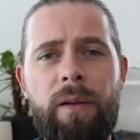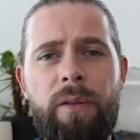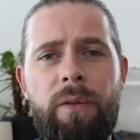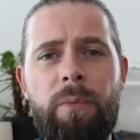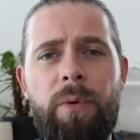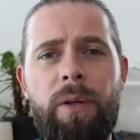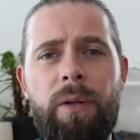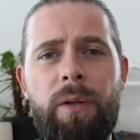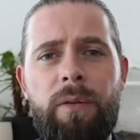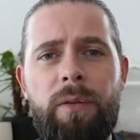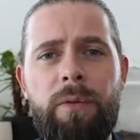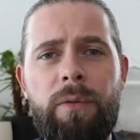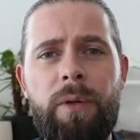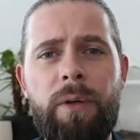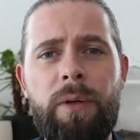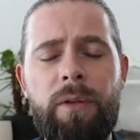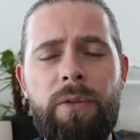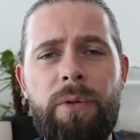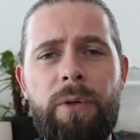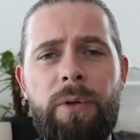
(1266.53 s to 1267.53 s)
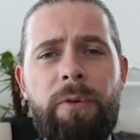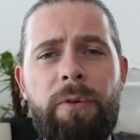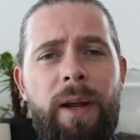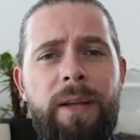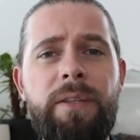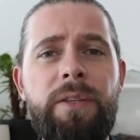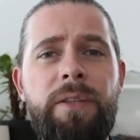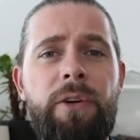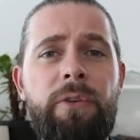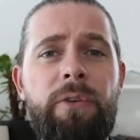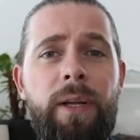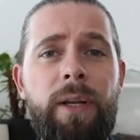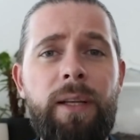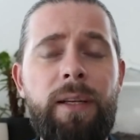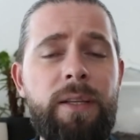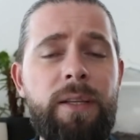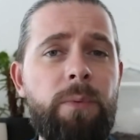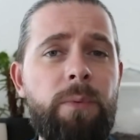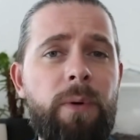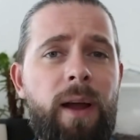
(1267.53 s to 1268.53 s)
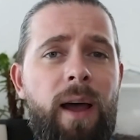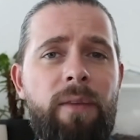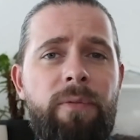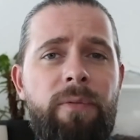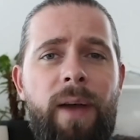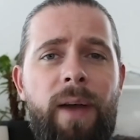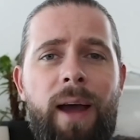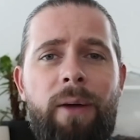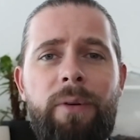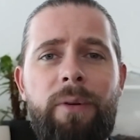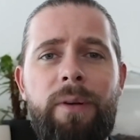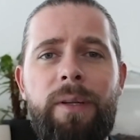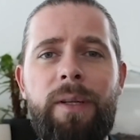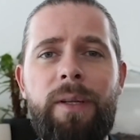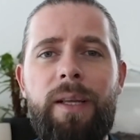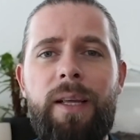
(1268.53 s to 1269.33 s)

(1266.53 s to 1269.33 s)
of the world to a greater degree, at least what I found.